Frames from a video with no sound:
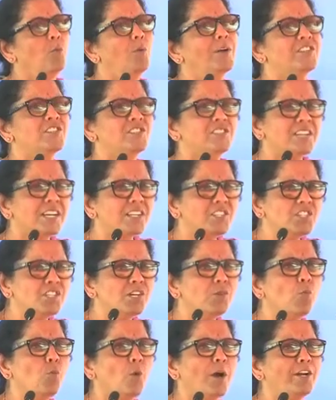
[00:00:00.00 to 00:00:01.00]
With such
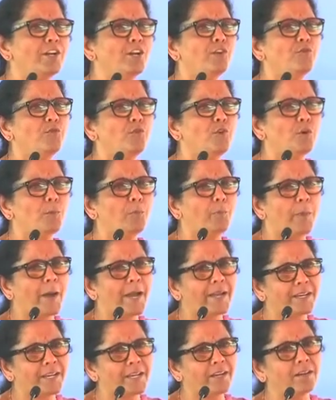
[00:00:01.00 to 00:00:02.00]
a wonderful
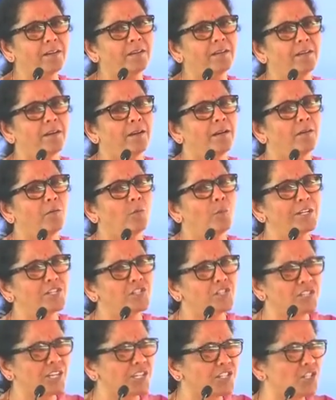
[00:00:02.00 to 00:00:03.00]
backing, with
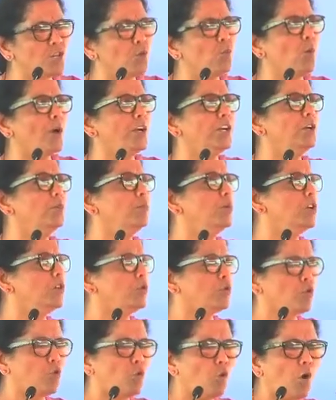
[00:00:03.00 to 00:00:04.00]
such a wonderful
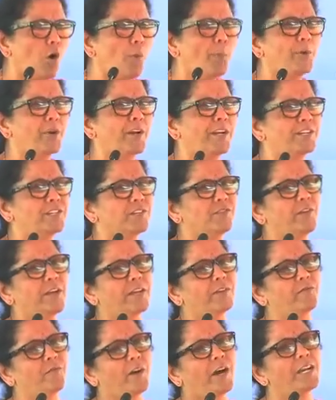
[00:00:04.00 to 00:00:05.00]
cooperative
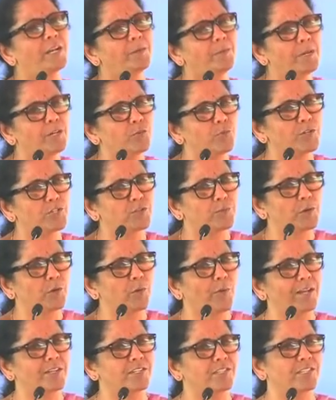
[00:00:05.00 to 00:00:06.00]
environment which
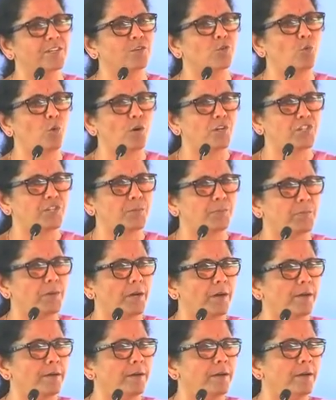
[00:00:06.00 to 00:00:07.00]
prevails in Goa
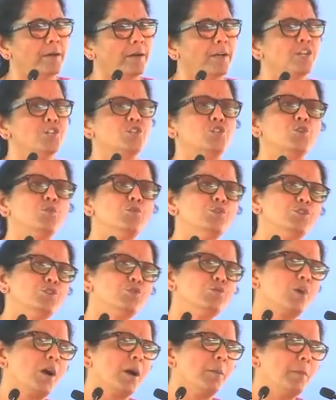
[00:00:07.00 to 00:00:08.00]
Shipyard, shouldn't
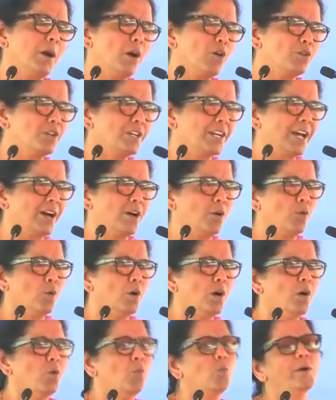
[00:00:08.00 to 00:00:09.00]
you come out now
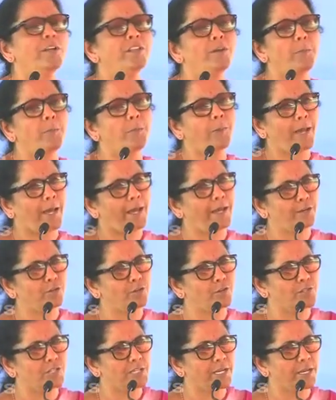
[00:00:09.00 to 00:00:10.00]
with a plan
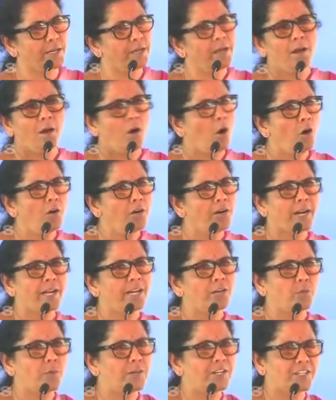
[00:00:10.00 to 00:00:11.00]
to say, all
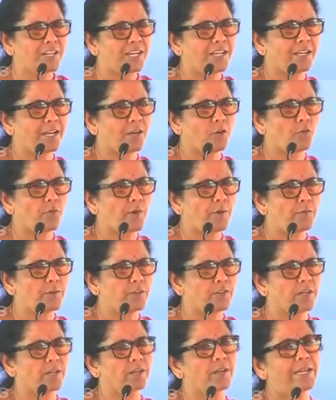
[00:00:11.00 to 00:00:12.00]
right, we'll take care of
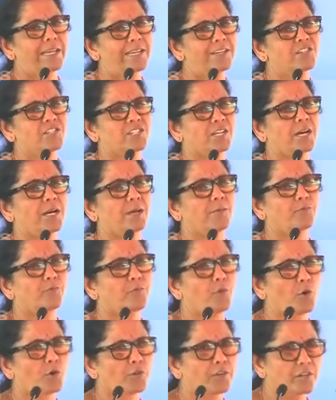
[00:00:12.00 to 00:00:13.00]
everything in time
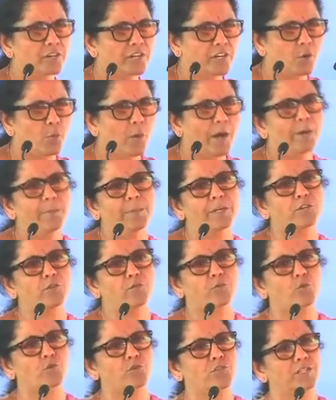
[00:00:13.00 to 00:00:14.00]
for the requirement
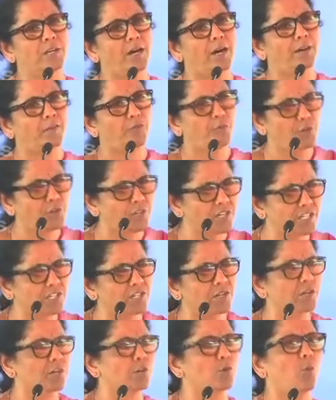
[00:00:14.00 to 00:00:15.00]
of Coast Guard, for the
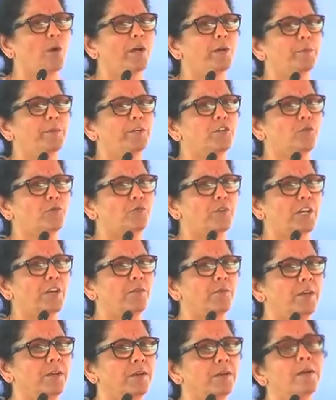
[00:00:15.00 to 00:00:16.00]
requirement of
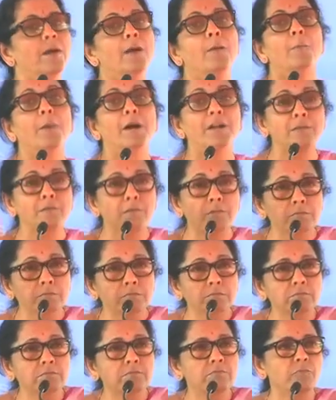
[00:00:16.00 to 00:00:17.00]
Navy, but
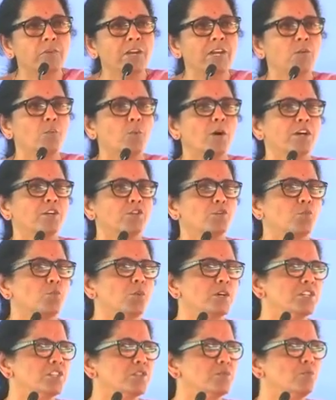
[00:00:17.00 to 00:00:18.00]
we'll work
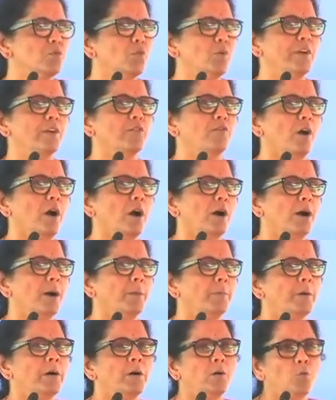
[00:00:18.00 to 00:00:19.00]
towards moving up